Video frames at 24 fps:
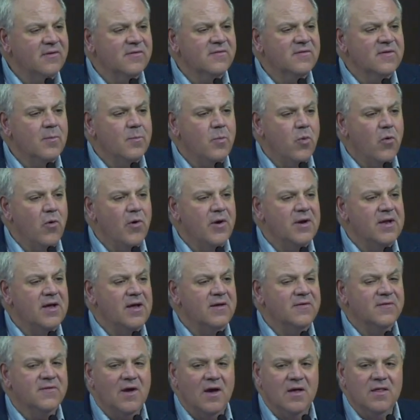
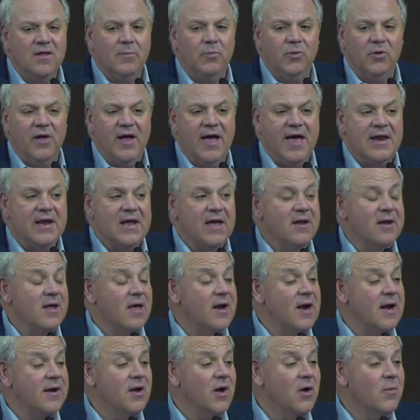appointees on the planet,
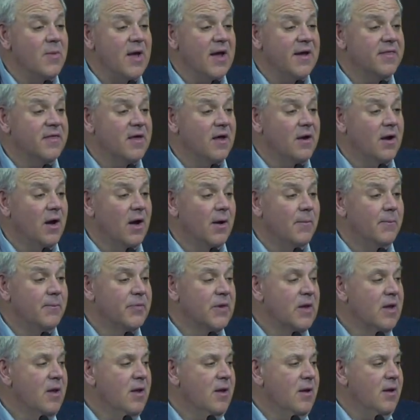and I don't make that up.